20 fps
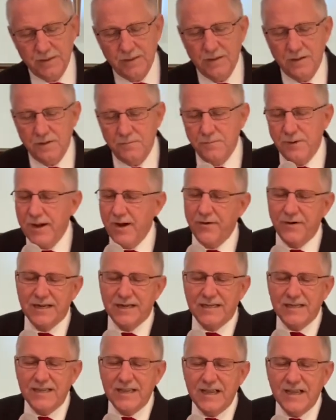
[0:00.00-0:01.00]
Mary
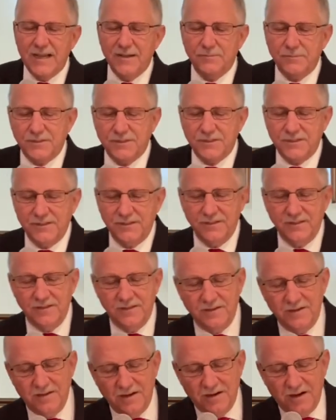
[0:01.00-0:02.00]
kept
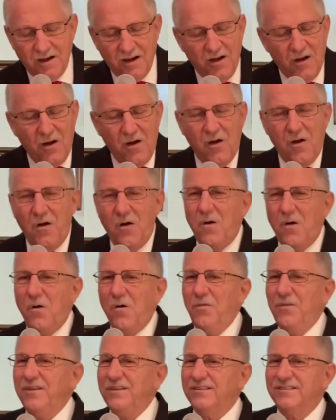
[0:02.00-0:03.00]
all
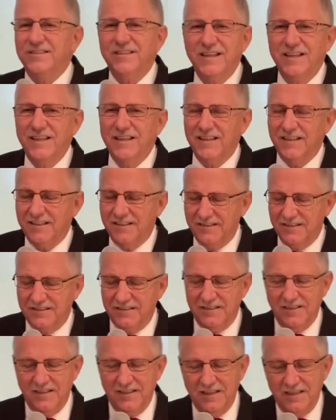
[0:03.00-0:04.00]
these
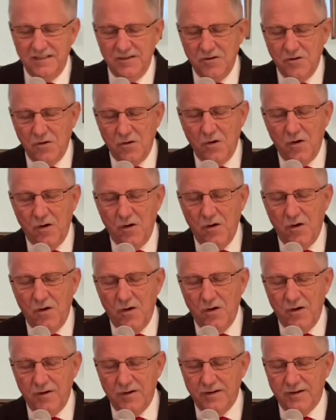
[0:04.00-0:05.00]
things in her
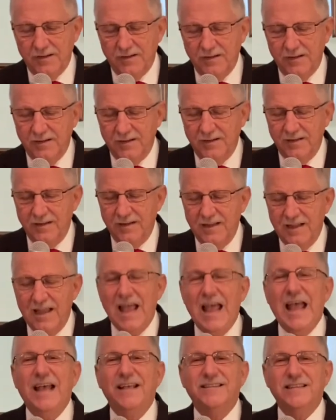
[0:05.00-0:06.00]
heart
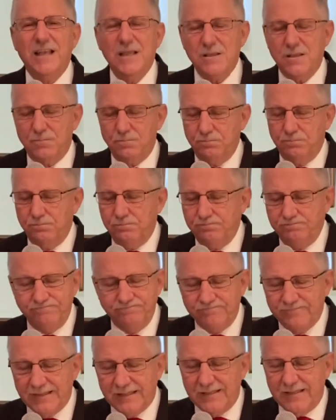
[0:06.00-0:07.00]
as a
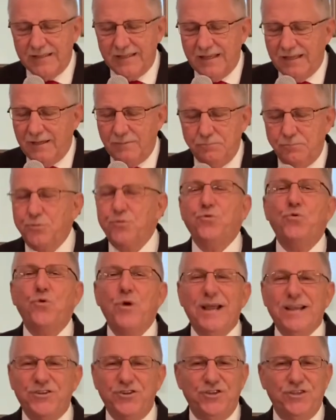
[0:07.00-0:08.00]

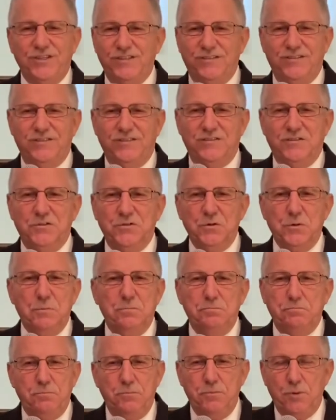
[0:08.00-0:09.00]
precious
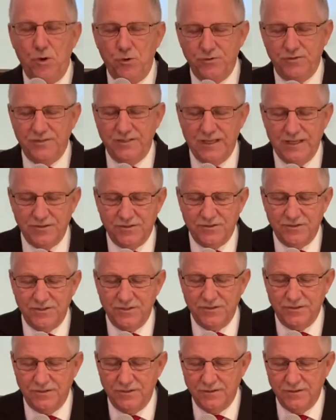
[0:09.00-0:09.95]
possession,